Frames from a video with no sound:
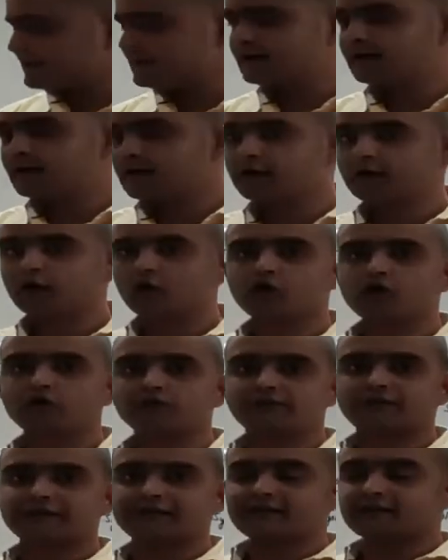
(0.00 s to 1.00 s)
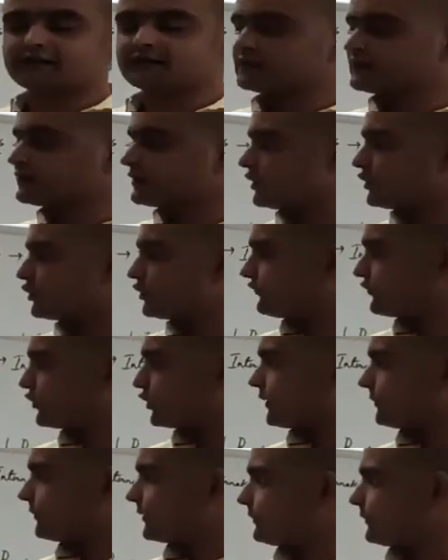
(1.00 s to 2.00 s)
there are a lot of things you have to
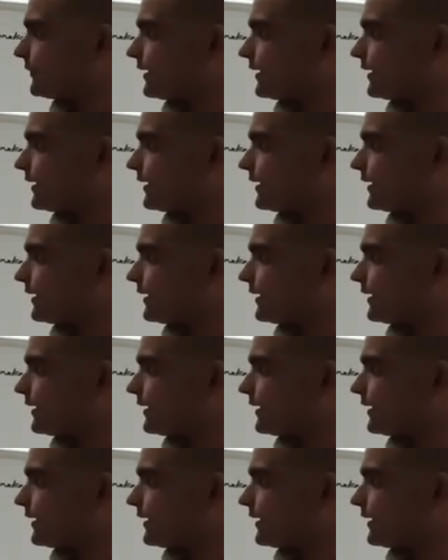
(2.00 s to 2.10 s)
keep in